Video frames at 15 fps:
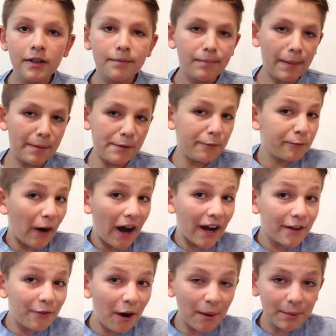maybe
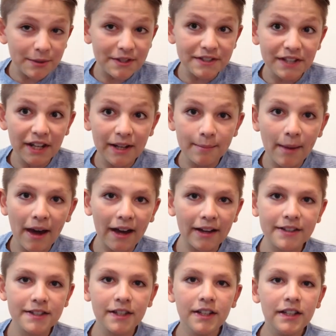5 hours a day
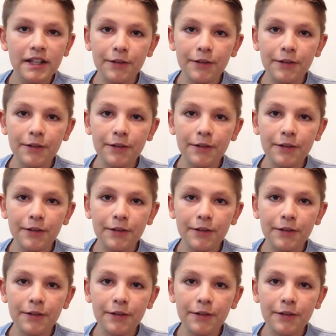max